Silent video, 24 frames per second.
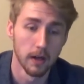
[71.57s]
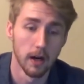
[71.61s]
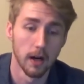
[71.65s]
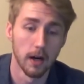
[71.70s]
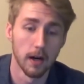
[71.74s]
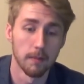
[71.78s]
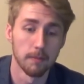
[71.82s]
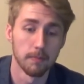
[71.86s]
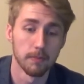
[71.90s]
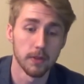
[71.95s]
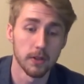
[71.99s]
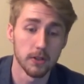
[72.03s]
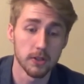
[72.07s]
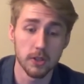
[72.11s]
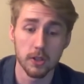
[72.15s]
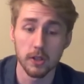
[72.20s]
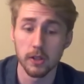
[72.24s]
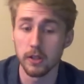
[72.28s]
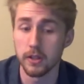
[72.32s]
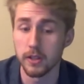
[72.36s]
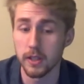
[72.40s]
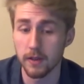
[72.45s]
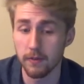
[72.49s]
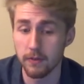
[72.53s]
Um, there's a
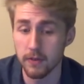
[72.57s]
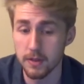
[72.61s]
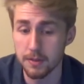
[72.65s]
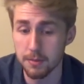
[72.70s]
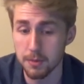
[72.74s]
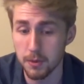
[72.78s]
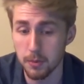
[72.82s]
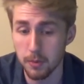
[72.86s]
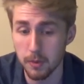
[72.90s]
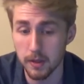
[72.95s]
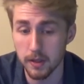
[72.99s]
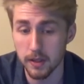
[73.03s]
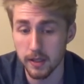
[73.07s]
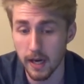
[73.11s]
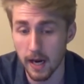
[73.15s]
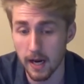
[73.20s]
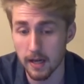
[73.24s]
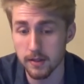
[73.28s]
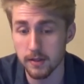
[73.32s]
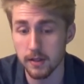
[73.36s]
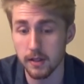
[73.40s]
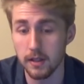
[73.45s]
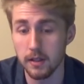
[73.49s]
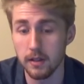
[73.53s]
clear difference between
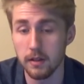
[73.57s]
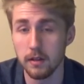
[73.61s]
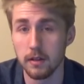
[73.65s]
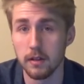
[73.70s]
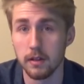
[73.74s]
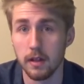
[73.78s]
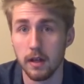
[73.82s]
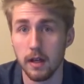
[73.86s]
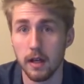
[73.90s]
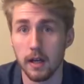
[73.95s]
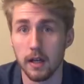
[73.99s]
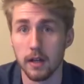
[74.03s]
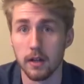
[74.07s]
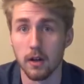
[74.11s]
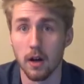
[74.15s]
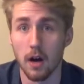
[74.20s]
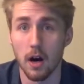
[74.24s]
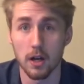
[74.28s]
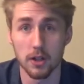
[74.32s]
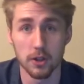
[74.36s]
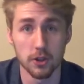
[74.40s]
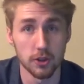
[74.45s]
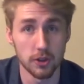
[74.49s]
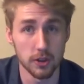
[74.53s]
degassing and
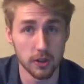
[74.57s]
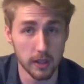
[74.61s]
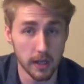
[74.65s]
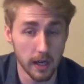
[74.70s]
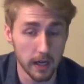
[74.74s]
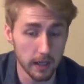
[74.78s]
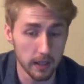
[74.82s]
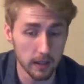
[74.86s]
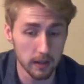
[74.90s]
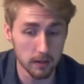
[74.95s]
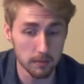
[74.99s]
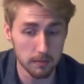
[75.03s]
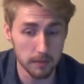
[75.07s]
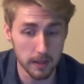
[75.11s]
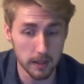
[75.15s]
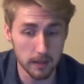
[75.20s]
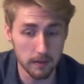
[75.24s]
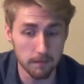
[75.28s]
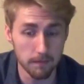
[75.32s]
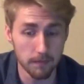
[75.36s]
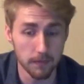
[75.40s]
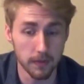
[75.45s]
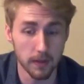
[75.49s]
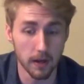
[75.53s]
oxygenating the
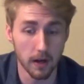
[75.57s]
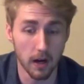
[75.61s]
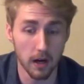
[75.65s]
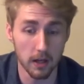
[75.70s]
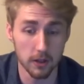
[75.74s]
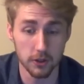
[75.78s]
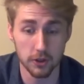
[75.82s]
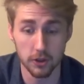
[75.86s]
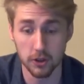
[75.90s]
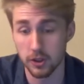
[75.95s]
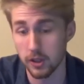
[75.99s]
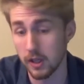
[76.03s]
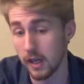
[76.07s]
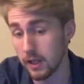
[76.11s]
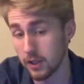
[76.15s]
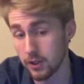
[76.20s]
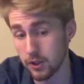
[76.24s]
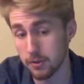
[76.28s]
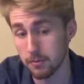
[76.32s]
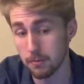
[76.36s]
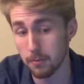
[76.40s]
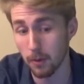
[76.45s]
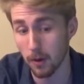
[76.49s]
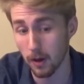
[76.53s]
mead. The
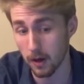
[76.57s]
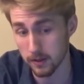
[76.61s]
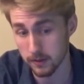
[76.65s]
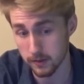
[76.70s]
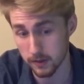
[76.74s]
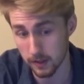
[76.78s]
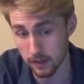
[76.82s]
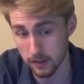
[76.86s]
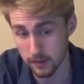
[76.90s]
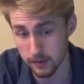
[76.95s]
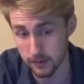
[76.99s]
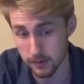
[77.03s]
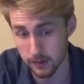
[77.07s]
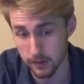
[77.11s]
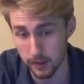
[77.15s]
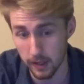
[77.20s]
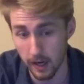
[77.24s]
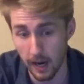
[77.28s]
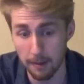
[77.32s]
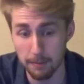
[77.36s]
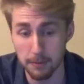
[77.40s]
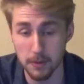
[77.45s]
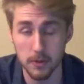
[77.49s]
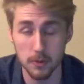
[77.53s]
oxygenation process
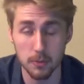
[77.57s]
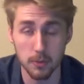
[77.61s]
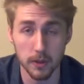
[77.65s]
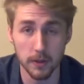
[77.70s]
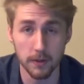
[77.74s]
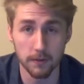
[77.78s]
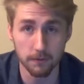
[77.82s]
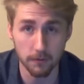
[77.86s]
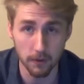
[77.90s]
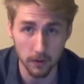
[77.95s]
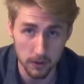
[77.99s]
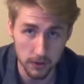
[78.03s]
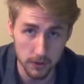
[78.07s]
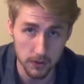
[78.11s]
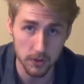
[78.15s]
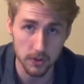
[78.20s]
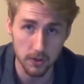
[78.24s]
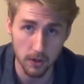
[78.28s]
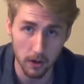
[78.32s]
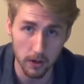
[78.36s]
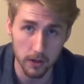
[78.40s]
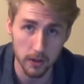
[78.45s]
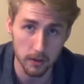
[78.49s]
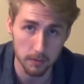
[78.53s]
happens when you first
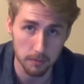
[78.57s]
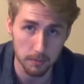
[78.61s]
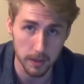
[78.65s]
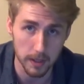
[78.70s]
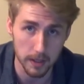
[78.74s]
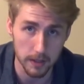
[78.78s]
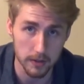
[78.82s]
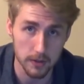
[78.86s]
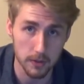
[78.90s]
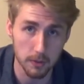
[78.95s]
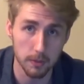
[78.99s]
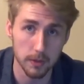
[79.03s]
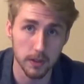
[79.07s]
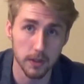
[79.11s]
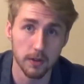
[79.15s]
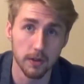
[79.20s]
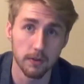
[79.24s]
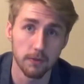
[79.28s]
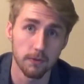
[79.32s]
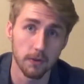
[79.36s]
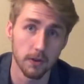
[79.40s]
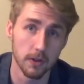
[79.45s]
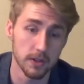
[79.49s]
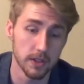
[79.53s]
start your mead, so when
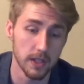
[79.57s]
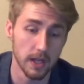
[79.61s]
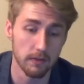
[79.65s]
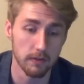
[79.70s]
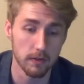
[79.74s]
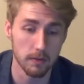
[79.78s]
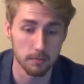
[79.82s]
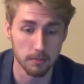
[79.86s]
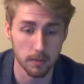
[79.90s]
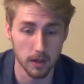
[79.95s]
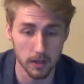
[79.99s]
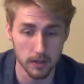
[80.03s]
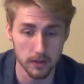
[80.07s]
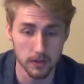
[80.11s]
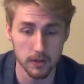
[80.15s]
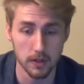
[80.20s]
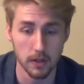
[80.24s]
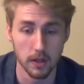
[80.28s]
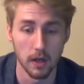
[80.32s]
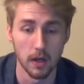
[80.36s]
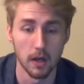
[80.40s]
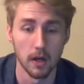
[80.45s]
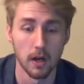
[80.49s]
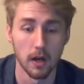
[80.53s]
you first have the
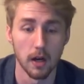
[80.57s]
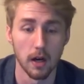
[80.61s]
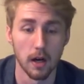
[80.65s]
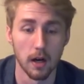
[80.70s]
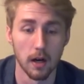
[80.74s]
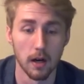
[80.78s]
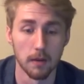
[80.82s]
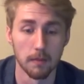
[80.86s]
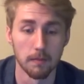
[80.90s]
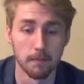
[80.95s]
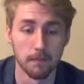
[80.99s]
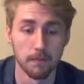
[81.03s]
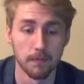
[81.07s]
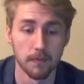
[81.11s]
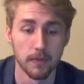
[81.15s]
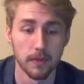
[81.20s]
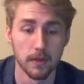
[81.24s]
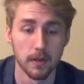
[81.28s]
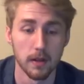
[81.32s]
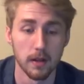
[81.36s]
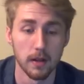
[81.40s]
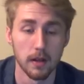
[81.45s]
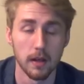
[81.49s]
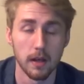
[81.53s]
must, um,
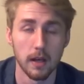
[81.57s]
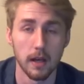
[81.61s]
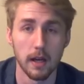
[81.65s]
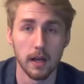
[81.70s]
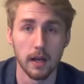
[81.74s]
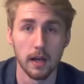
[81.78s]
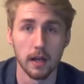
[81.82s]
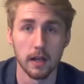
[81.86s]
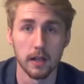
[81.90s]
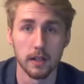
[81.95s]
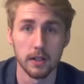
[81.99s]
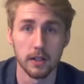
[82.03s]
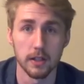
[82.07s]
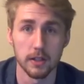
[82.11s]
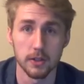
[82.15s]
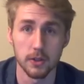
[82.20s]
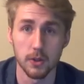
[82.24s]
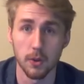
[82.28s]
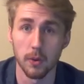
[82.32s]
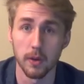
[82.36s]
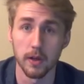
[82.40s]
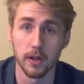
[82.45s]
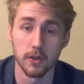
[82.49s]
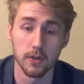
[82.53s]
and it's
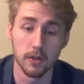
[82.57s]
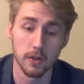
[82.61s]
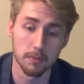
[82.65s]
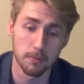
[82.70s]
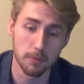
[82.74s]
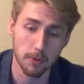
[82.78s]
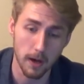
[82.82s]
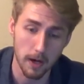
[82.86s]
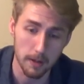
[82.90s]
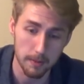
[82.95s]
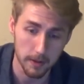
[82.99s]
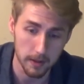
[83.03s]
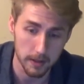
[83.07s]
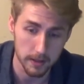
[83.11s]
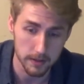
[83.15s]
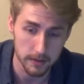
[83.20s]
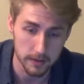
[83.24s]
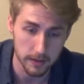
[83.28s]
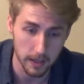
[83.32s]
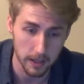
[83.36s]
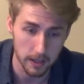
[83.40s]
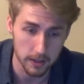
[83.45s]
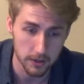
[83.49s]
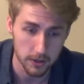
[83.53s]
going into the primary
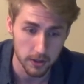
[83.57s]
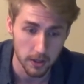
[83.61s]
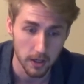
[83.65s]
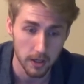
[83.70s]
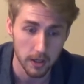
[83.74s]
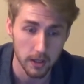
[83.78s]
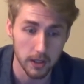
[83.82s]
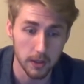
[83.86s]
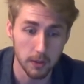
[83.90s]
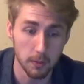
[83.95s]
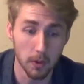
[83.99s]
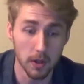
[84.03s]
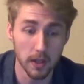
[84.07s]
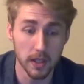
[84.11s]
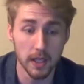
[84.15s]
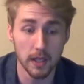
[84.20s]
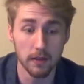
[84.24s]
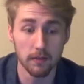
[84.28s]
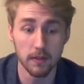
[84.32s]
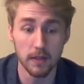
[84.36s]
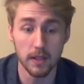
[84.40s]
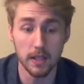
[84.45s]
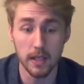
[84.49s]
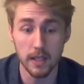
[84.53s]
stage. You want to
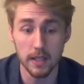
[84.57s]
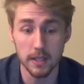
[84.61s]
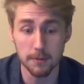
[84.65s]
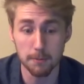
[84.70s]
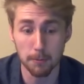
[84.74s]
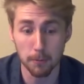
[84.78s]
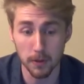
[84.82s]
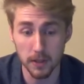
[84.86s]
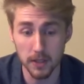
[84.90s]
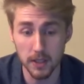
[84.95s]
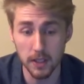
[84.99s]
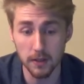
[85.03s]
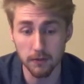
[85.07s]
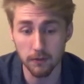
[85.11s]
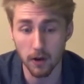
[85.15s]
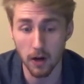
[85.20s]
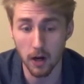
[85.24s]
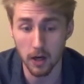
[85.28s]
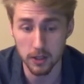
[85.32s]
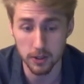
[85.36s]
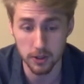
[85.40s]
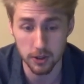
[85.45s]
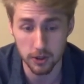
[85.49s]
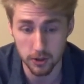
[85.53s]
give the yeast plenty of
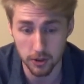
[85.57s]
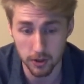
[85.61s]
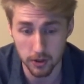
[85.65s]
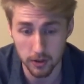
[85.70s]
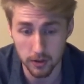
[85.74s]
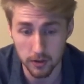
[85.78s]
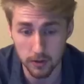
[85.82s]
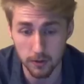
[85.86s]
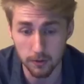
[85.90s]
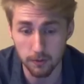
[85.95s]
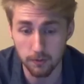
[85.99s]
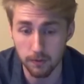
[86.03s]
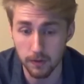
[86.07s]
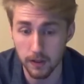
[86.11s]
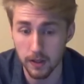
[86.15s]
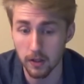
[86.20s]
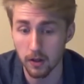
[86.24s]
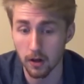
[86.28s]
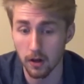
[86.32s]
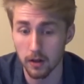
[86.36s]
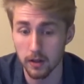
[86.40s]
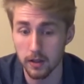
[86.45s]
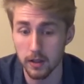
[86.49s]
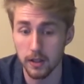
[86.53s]
oxygen to
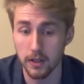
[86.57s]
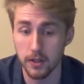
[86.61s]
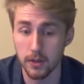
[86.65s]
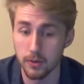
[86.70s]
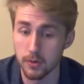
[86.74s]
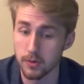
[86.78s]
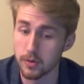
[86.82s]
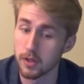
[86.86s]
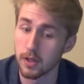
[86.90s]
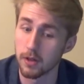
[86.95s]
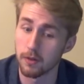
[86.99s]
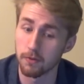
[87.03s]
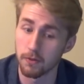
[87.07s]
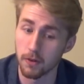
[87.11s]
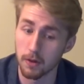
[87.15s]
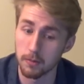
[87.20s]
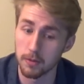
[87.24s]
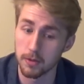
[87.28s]
feed on and use their